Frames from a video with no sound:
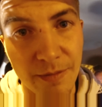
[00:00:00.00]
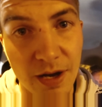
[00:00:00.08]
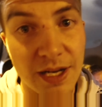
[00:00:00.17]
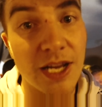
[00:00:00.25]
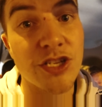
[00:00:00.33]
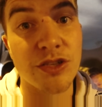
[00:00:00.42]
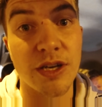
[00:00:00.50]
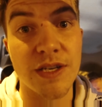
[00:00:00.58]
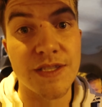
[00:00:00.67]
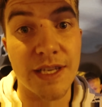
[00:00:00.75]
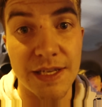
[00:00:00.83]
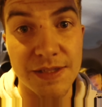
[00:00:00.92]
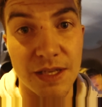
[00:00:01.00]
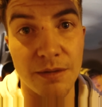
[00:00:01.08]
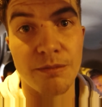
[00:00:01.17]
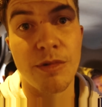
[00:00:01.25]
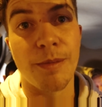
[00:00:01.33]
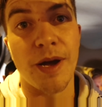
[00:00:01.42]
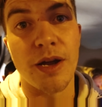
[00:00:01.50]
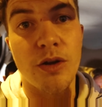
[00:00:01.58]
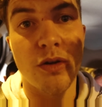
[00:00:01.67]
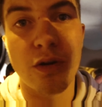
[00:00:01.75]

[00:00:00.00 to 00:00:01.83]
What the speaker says: I'll catch you guys next time. Bye-bye.